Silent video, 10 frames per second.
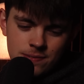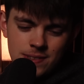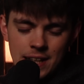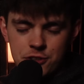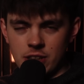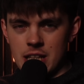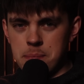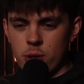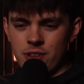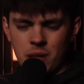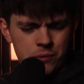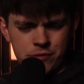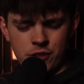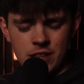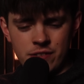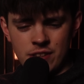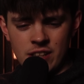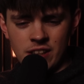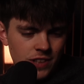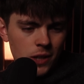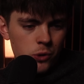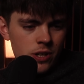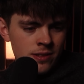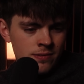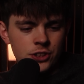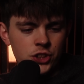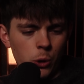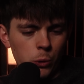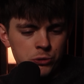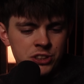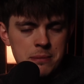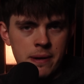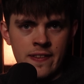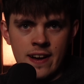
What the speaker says: Darts related pun. That wasn't funny even nearly. Right, we're in. Sold to that man